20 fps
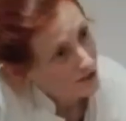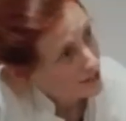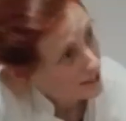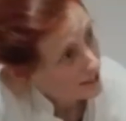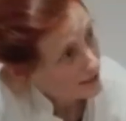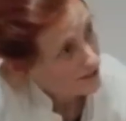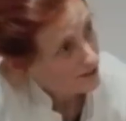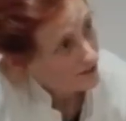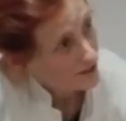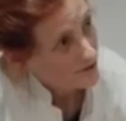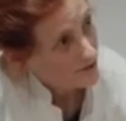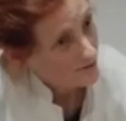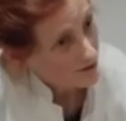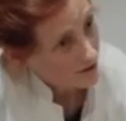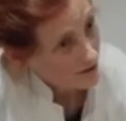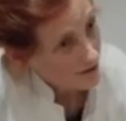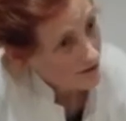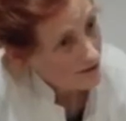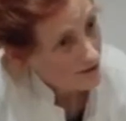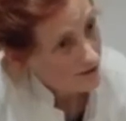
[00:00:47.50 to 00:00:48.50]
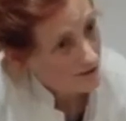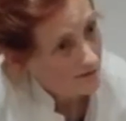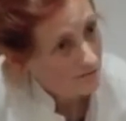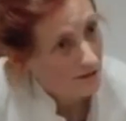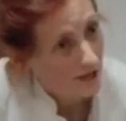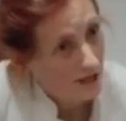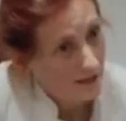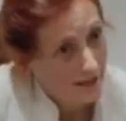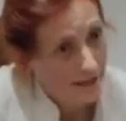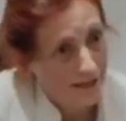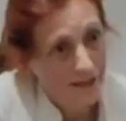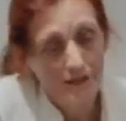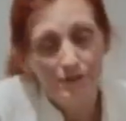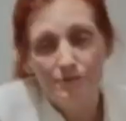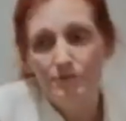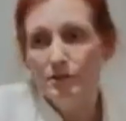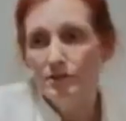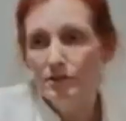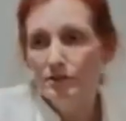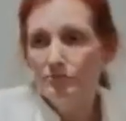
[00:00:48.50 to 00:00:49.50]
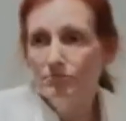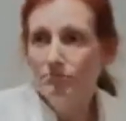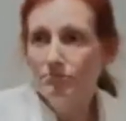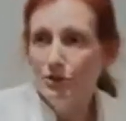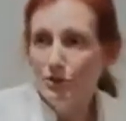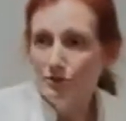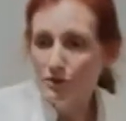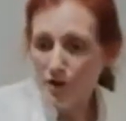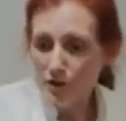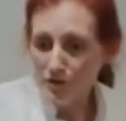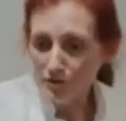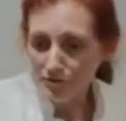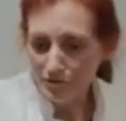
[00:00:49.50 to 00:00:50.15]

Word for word: you the x-rays first yeah, and then we'll move on